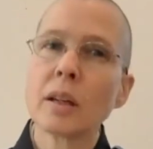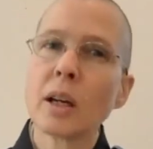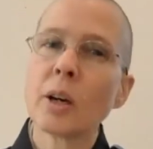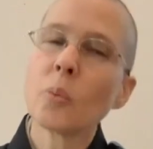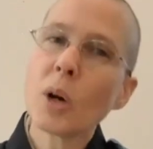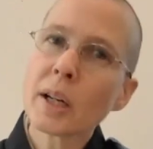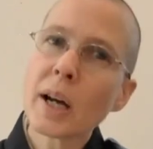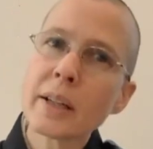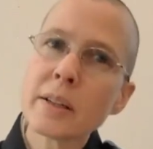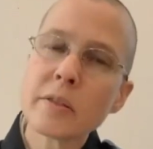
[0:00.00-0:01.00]
"And what
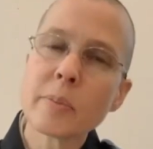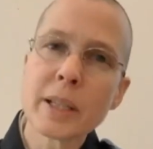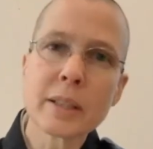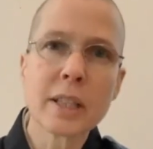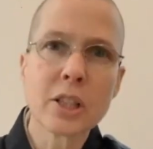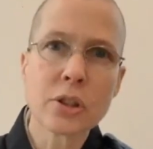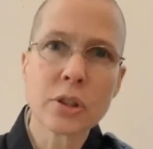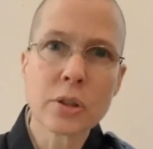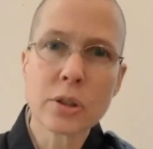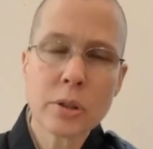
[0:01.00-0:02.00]
kind of
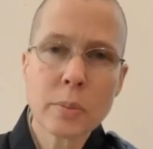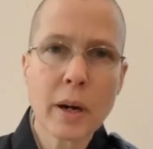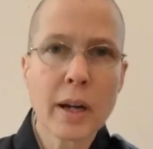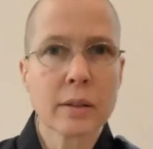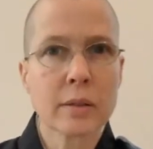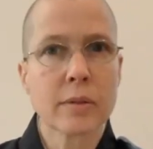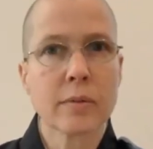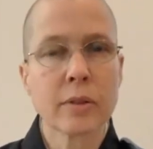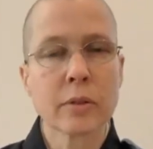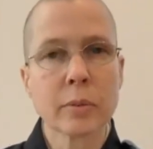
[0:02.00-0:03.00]
meditation do you practice,
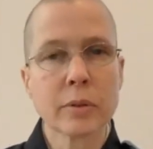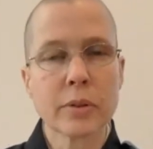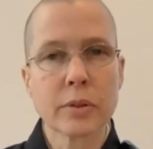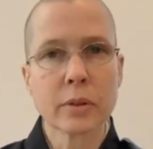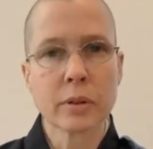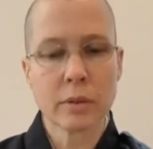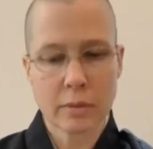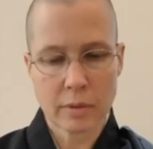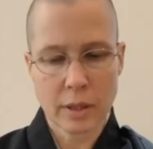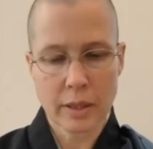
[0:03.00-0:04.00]
Venerable Sir?"
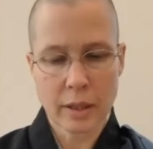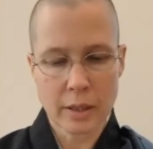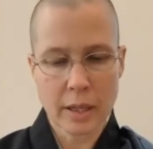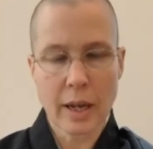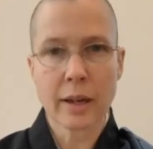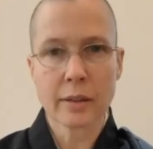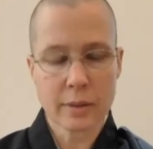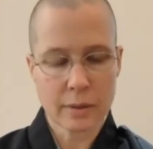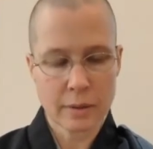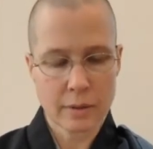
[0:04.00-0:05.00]
Ananda asked.